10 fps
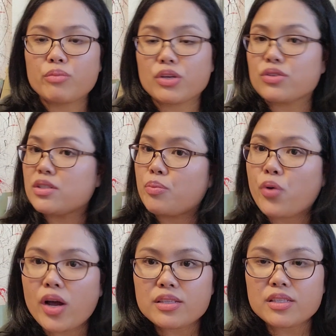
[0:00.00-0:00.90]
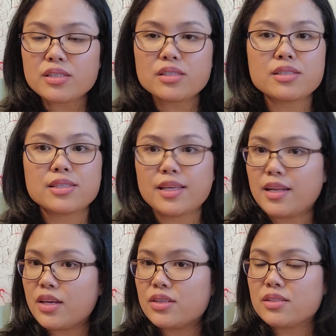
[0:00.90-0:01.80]
because the process is
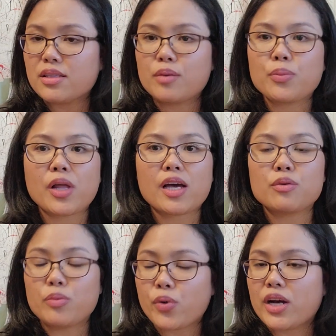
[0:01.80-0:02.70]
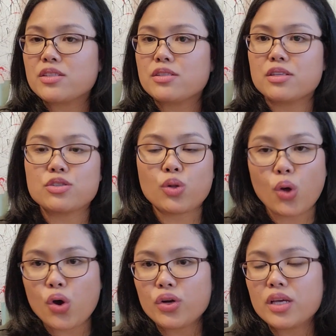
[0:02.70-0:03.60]
tedious the pl- the process is
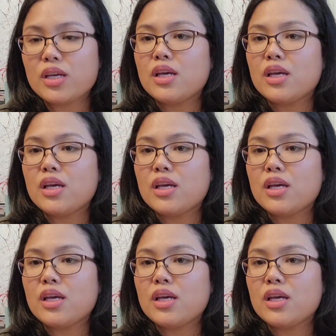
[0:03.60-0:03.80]
long